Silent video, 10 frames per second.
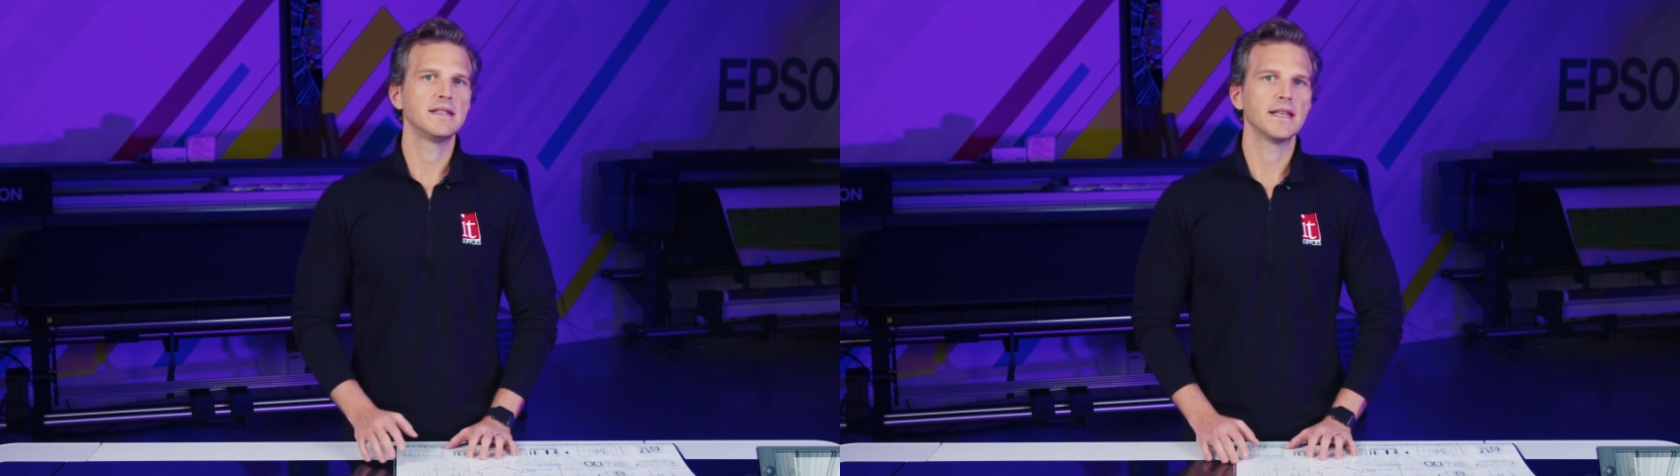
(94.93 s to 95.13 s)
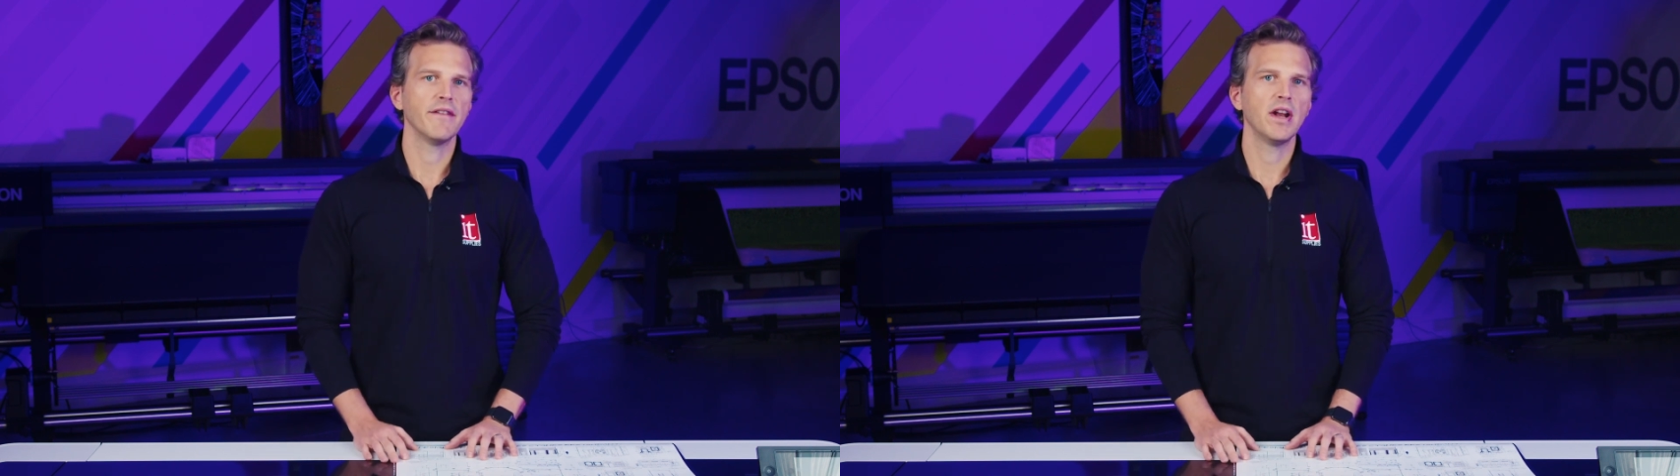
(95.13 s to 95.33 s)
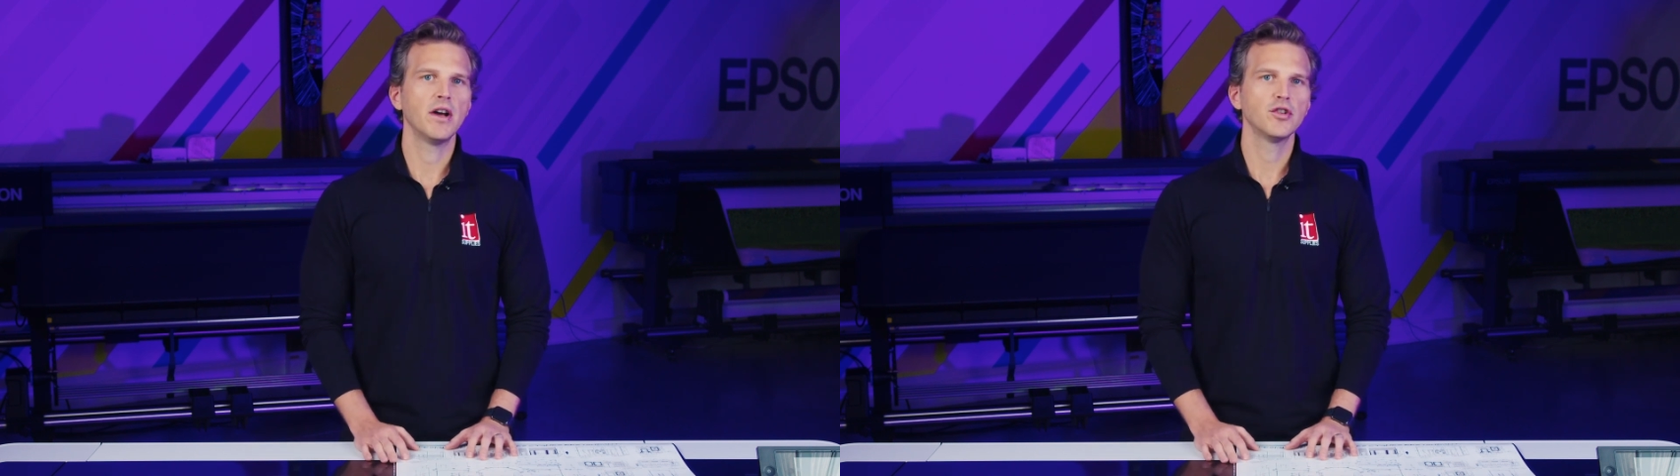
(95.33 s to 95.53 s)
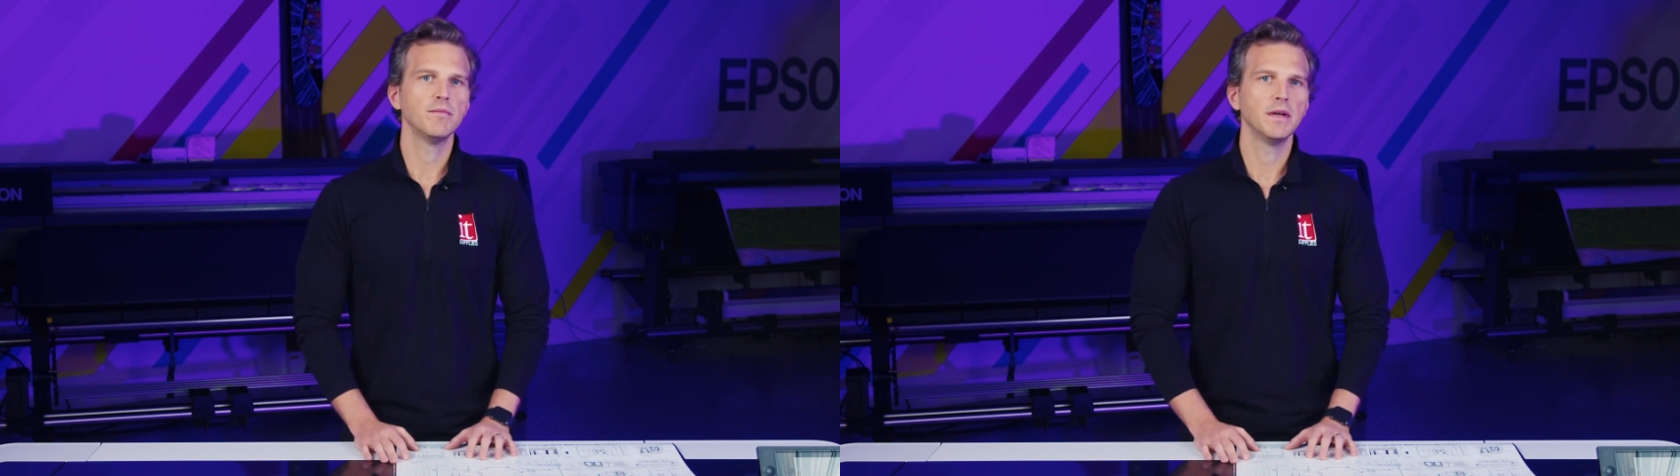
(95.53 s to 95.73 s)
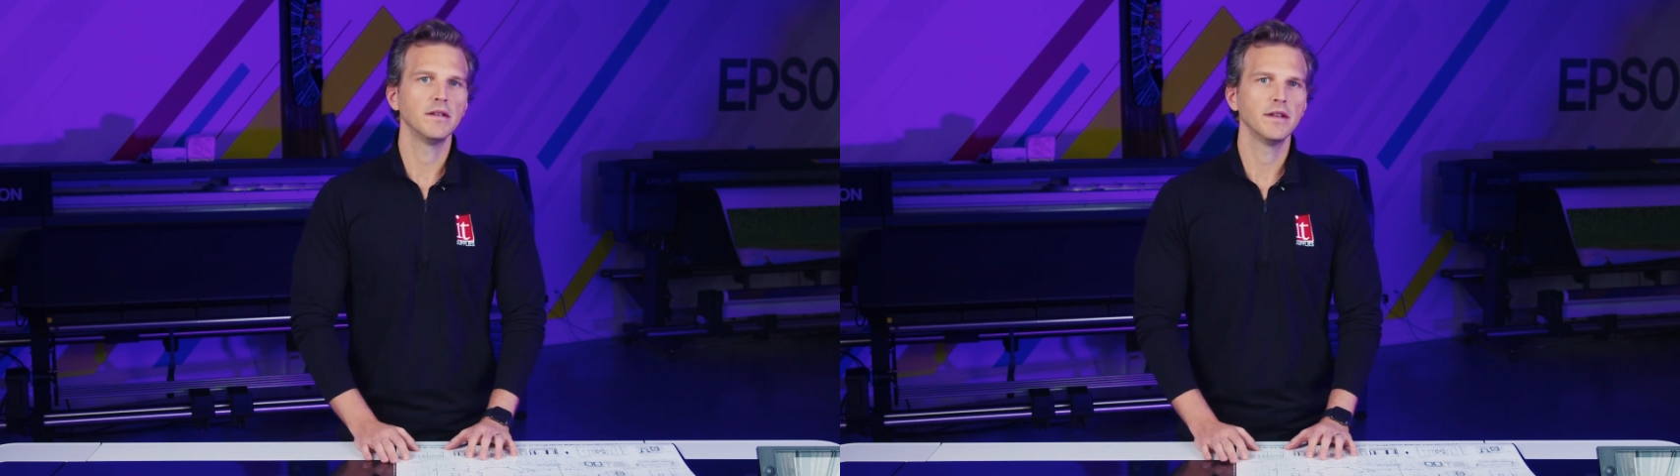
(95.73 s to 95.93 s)
700
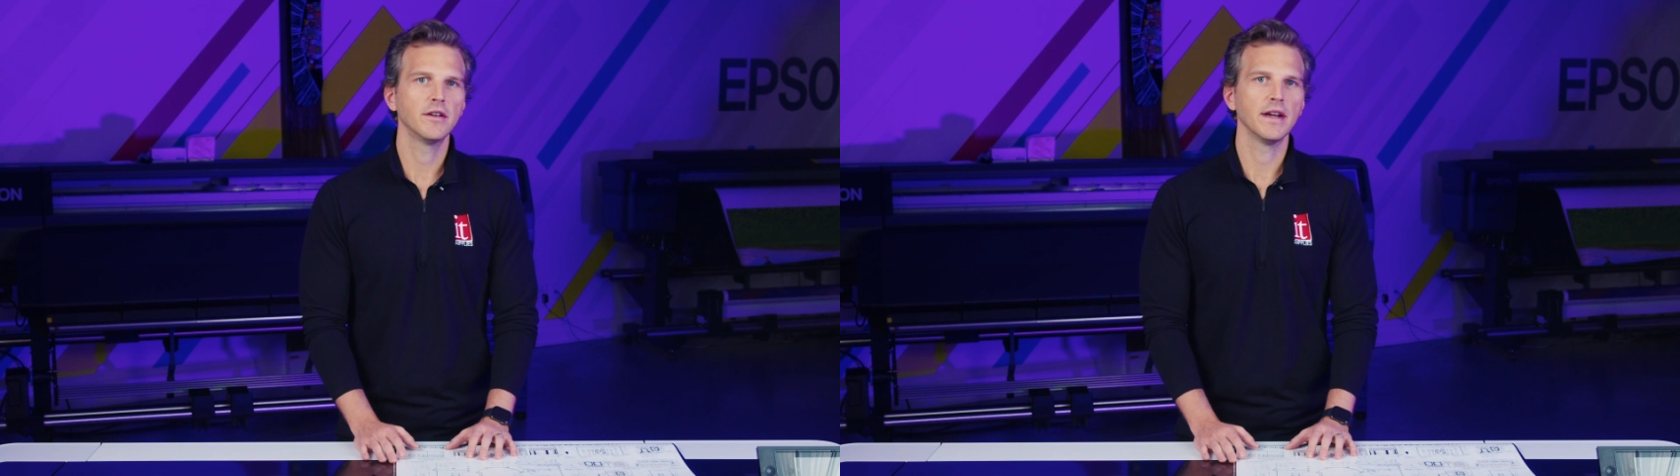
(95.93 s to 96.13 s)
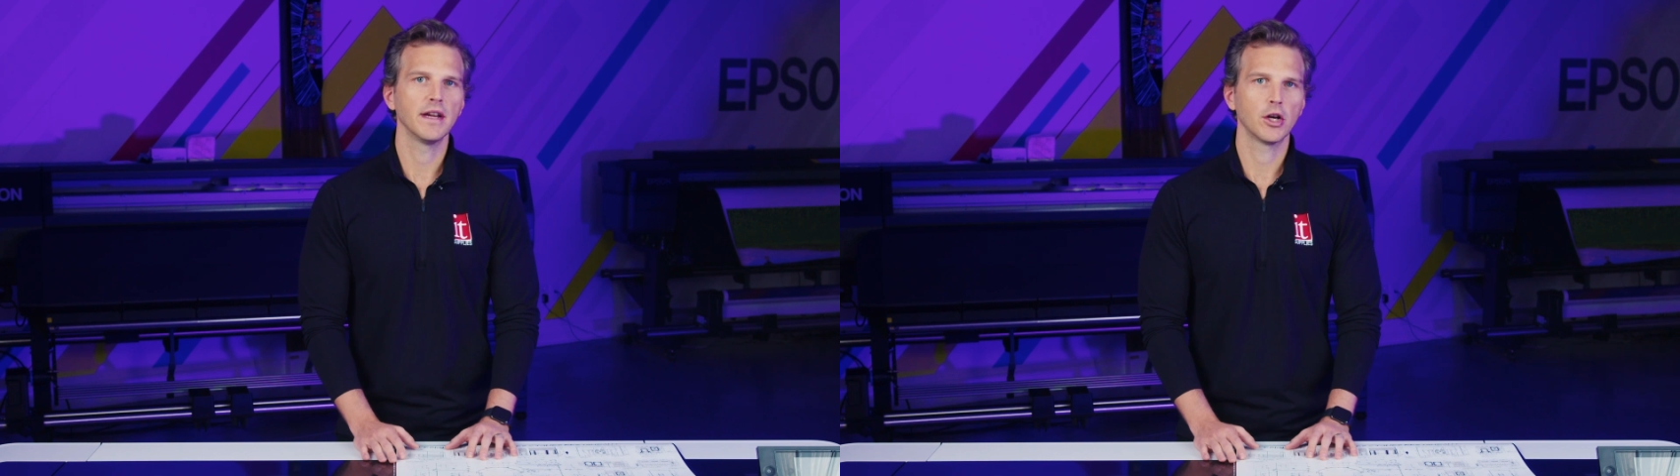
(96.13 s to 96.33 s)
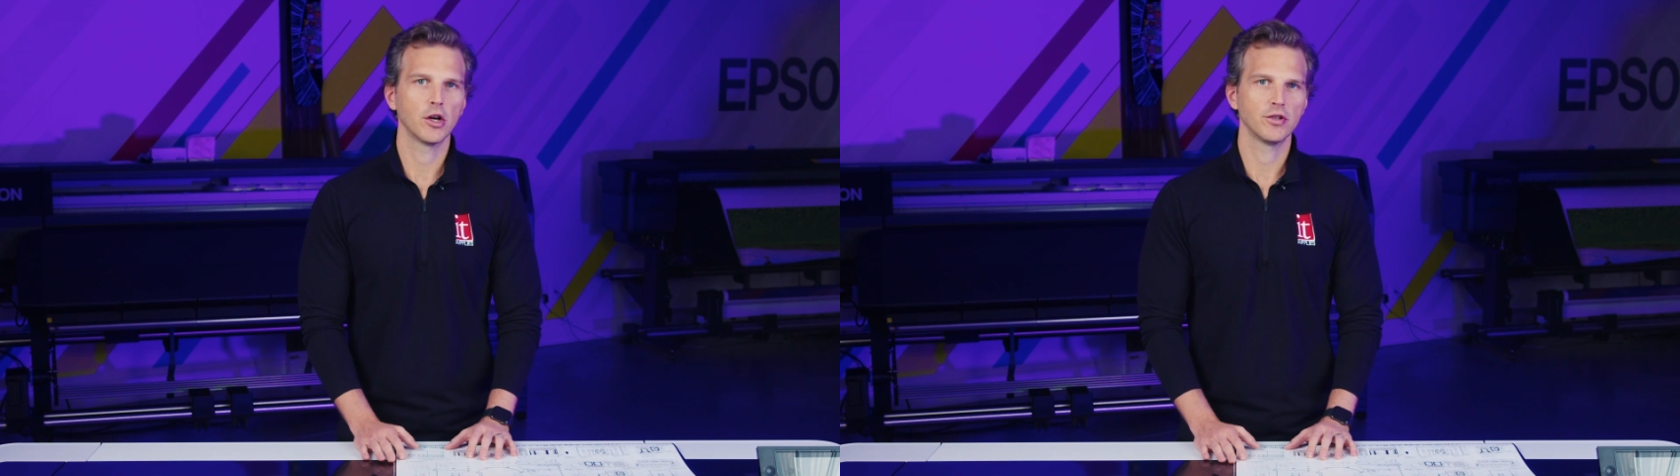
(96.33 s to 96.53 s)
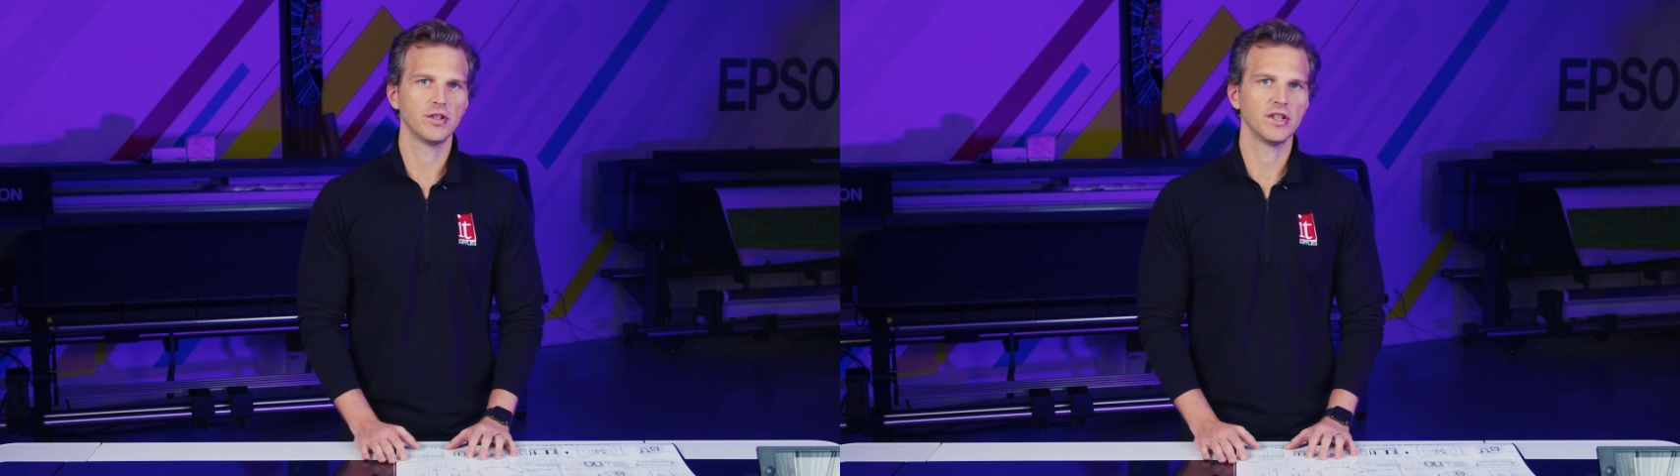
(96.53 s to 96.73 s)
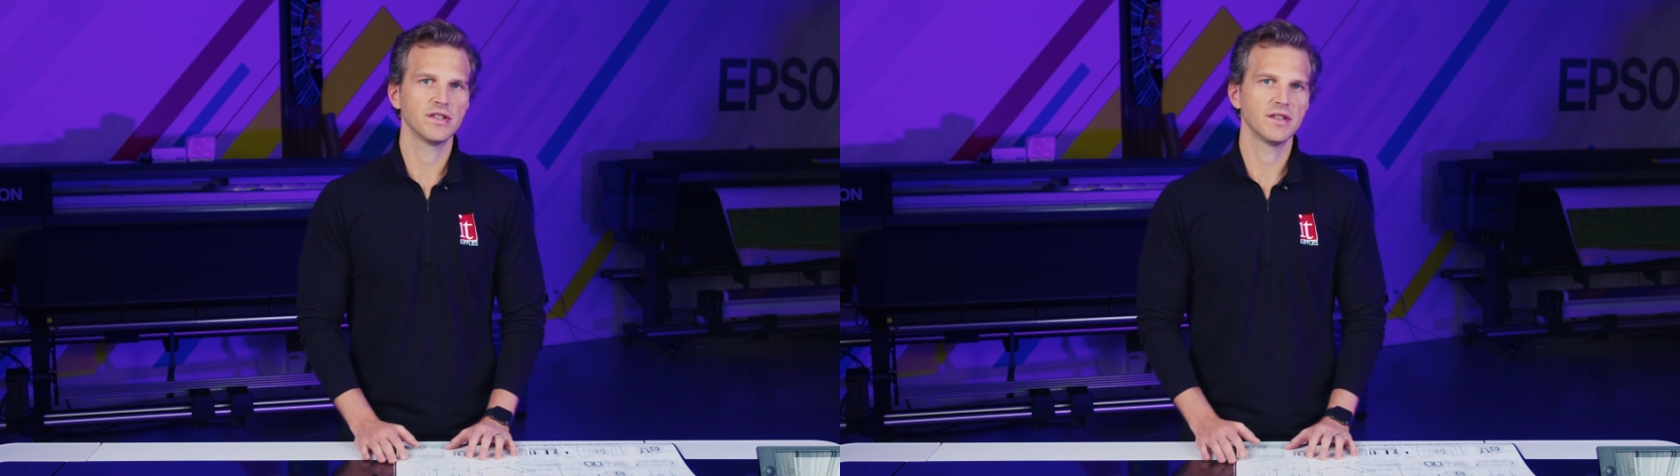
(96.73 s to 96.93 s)
milliliter ink
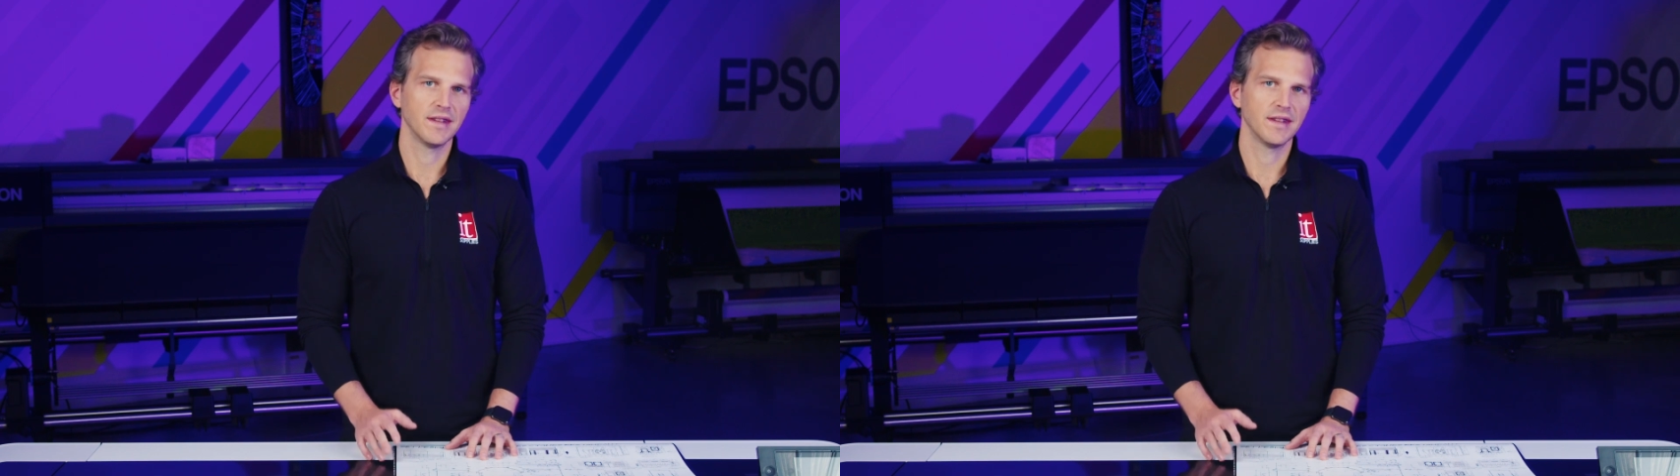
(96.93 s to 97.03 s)
cartridges